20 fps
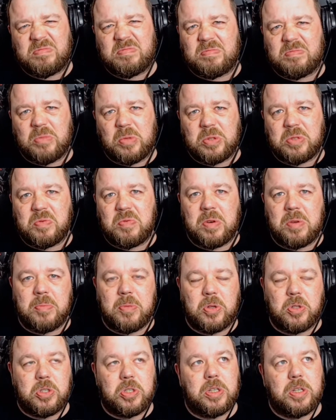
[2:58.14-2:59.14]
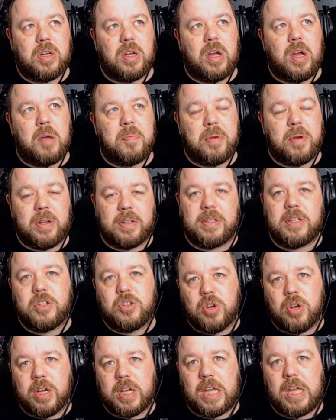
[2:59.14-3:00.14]
Wasn't really much, but I did
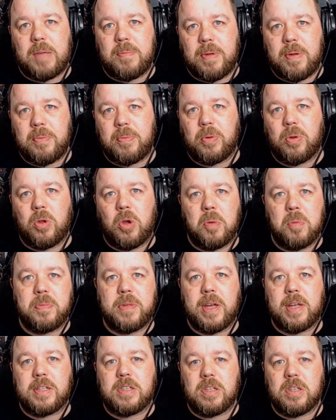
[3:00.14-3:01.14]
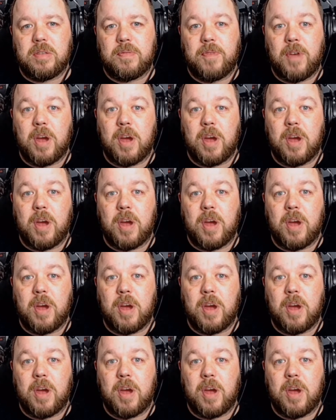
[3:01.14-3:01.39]
try to keep people updated via